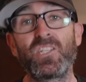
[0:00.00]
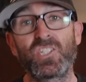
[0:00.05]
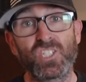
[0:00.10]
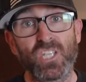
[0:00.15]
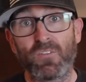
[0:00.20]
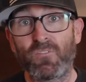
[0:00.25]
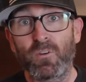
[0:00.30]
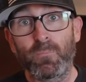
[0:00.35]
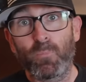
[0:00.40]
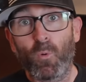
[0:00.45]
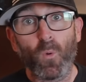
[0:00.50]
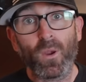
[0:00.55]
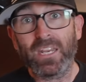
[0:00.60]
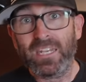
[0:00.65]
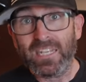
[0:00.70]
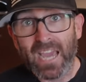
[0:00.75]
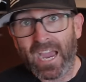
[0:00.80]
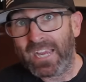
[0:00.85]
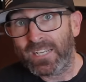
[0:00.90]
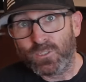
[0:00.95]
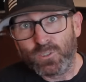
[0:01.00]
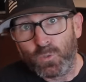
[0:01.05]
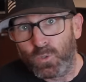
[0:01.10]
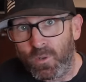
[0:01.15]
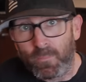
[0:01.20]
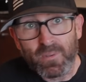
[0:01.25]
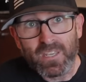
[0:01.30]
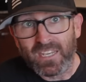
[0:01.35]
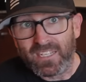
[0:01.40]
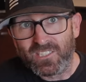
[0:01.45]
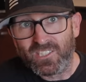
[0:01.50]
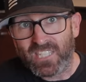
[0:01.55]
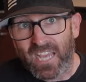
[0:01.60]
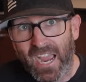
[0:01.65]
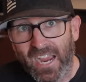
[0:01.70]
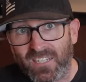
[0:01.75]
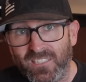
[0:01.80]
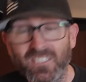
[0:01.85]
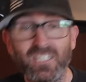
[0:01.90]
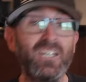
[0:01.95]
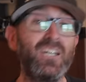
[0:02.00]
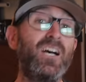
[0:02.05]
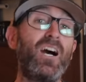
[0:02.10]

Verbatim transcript: 7.92 to be exact,